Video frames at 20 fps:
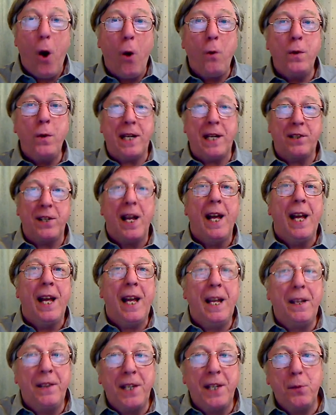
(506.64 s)
oh yes,
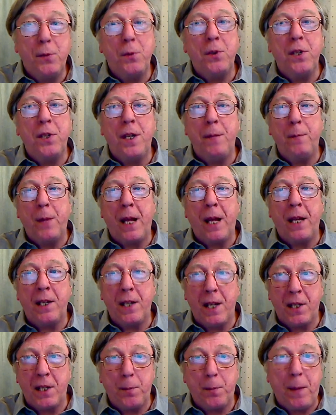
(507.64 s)
this was
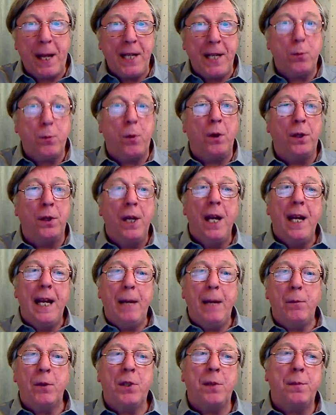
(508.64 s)
a space one.
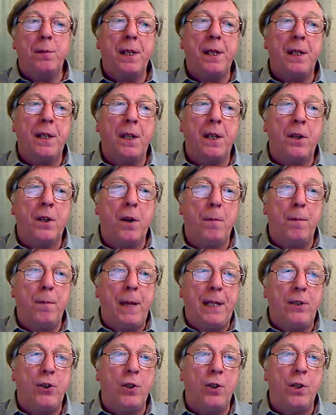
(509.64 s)
It was something that got
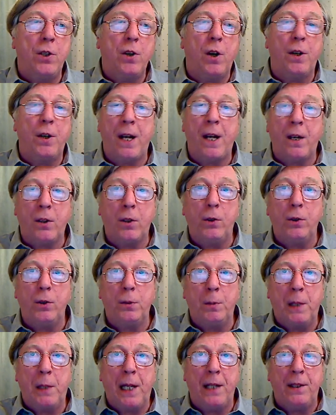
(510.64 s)
mentioned on our
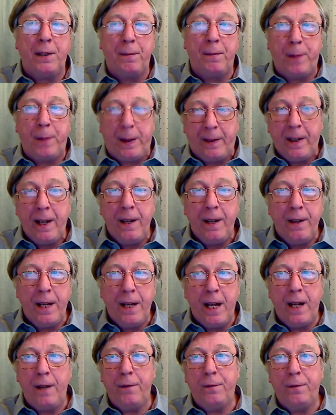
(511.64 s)
Cult and Collective
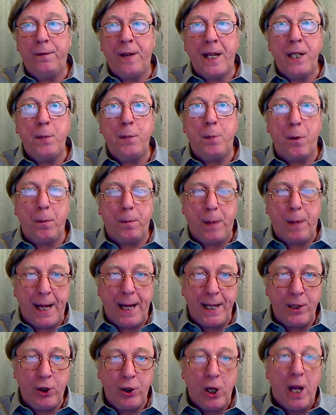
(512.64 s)
Facebook
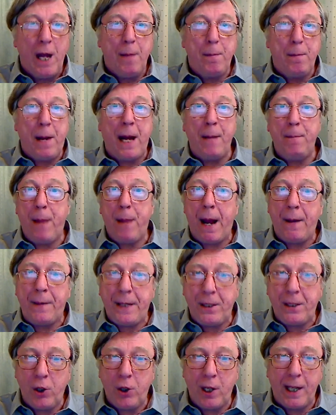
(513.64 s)
page by
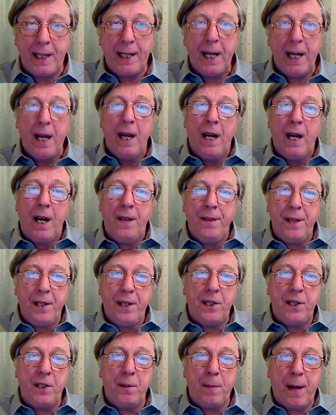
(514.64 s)
Perry G, and
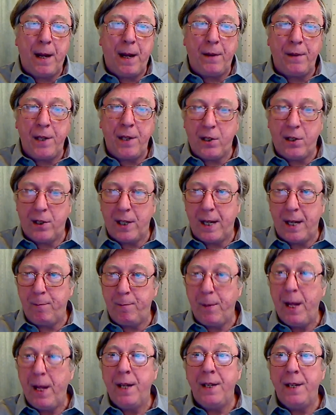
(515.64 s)
this is about this
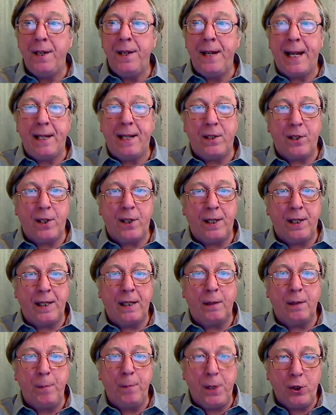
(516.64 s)
NASA
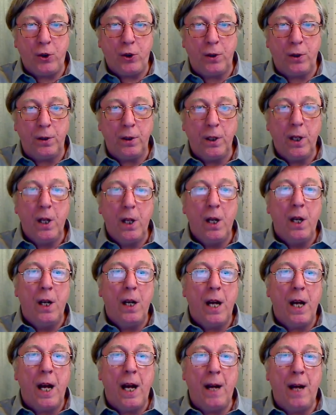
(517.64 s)
little mission
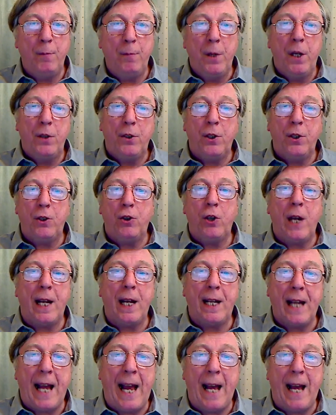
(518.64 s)
to
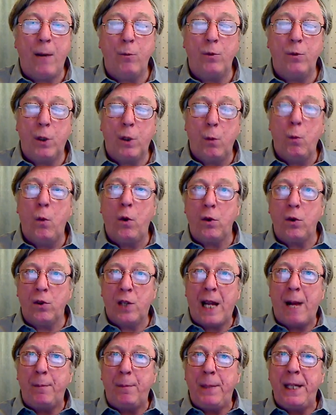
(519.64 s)
check out
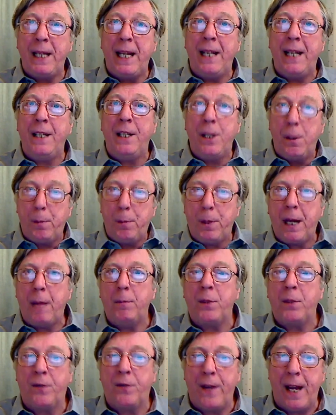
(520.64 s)
what's happening in the upper
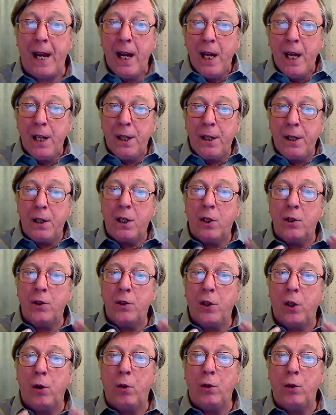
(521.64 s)
atmosphere. They're
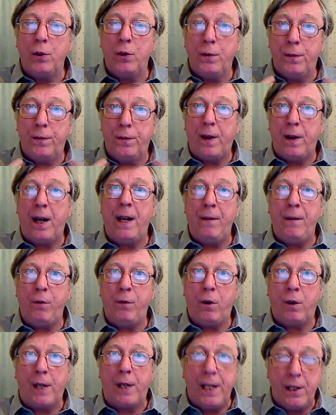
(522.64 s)
going to launch 5
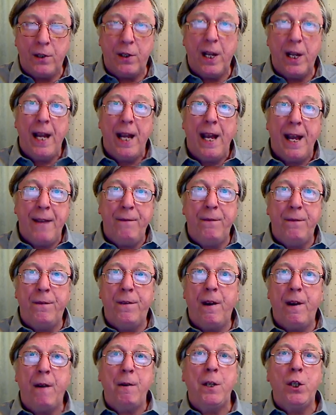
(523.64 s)
rockets in
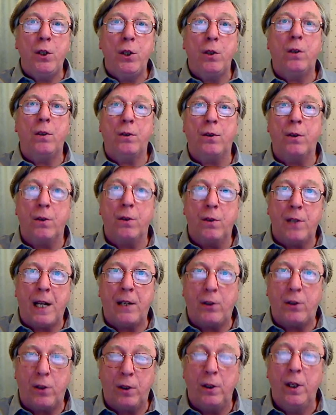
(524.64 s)
very short
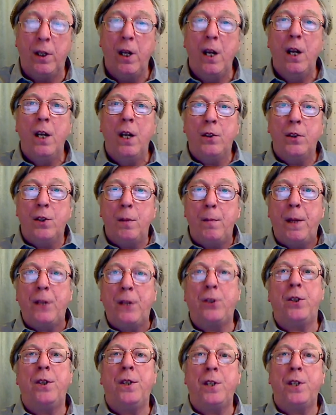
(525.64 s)
succession to
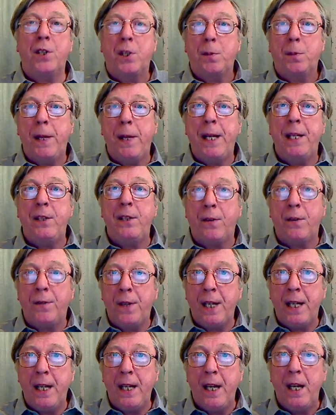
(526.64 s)
measure the speeds of
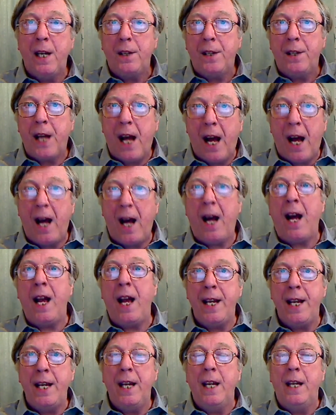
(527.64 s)
the
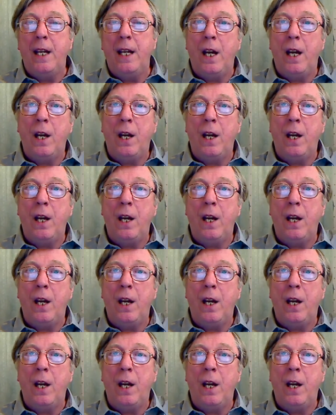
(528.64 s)
high